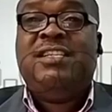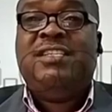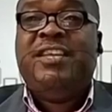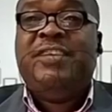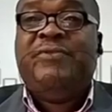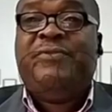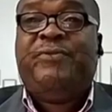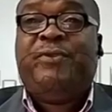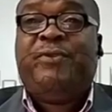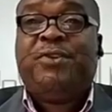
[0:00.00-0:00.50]

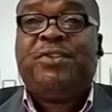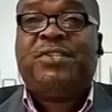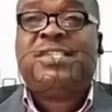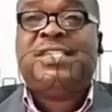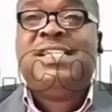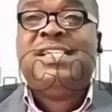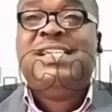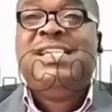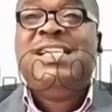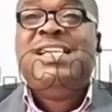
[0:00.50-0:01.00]

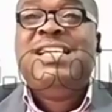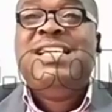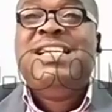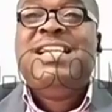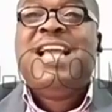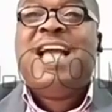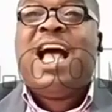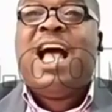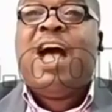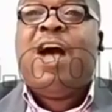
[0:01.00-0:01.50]
defaulting in
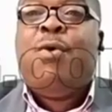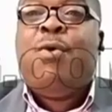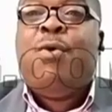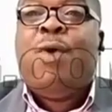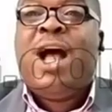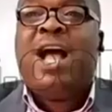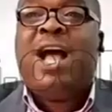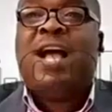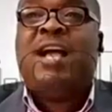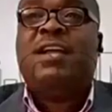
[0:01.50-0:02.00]

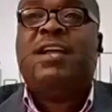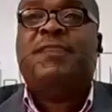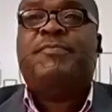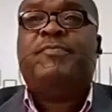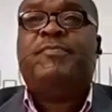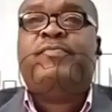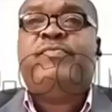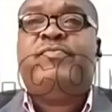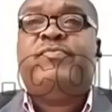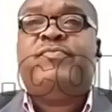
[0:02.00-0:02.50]
our
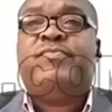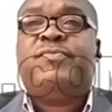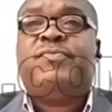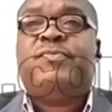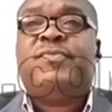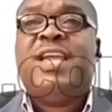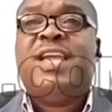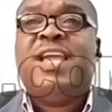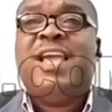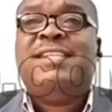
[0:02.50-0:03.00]

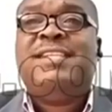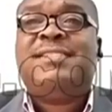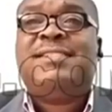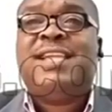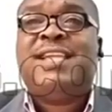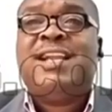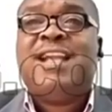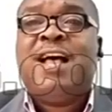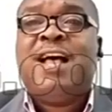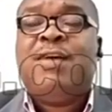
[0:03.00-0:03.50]

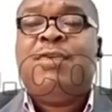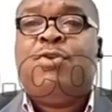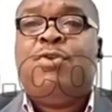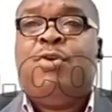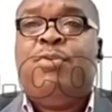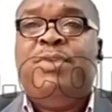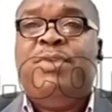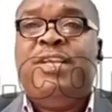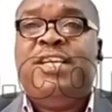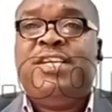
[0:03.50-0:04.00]
external
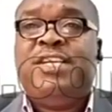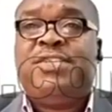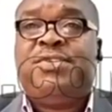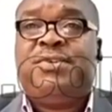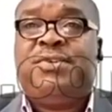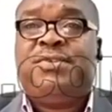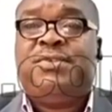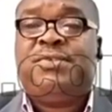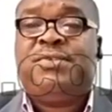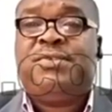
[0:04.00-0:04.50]

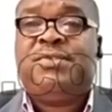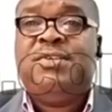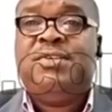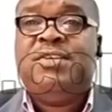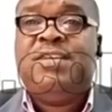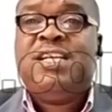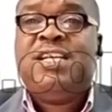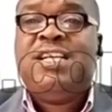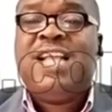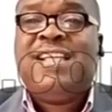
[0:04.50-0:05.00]
obligations.
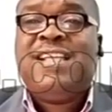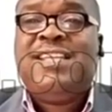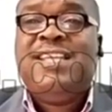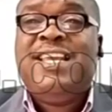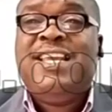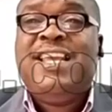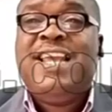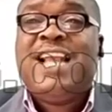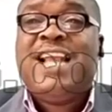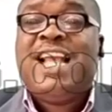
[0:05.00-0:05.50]
That
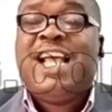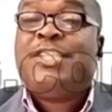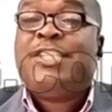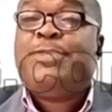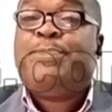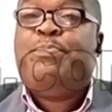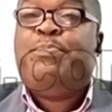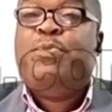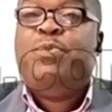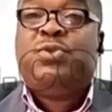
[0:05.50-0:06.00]
again has
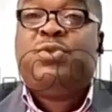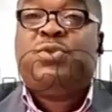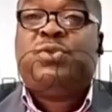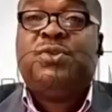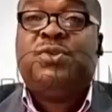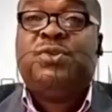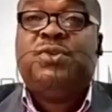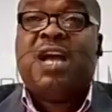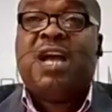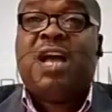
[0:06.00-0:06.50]
put
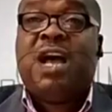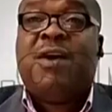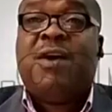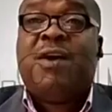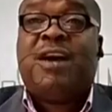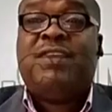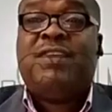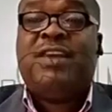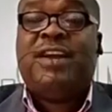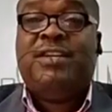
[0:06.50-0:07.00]
our
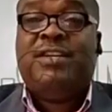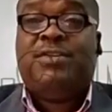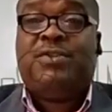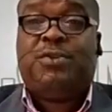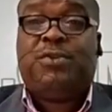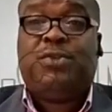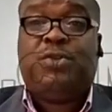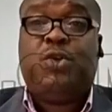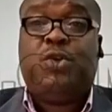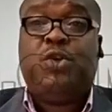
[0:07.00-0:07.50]

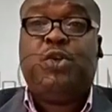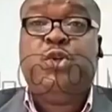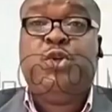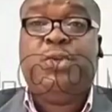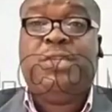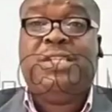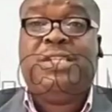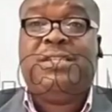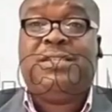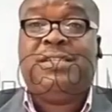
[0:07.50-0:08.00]
creditors on
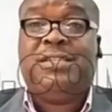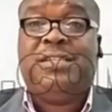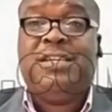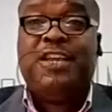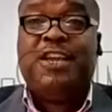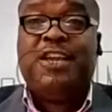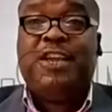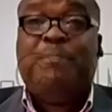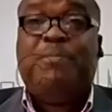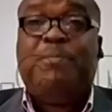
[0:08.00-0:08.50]

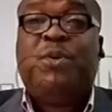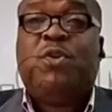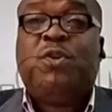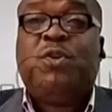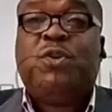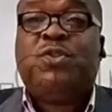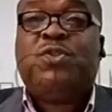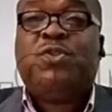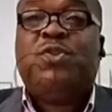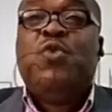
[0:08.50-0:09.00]
notice
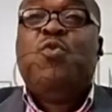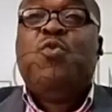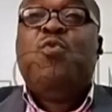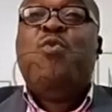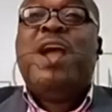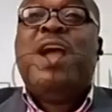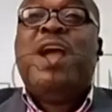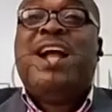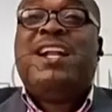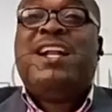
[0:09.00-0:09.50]
because
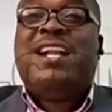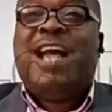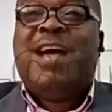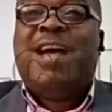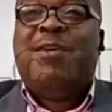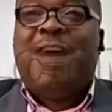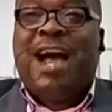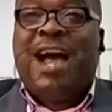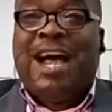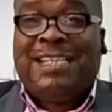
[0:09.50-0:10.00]
we are
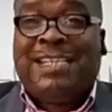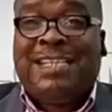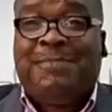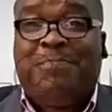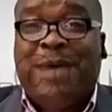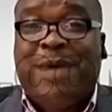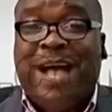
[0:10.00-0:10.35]
now at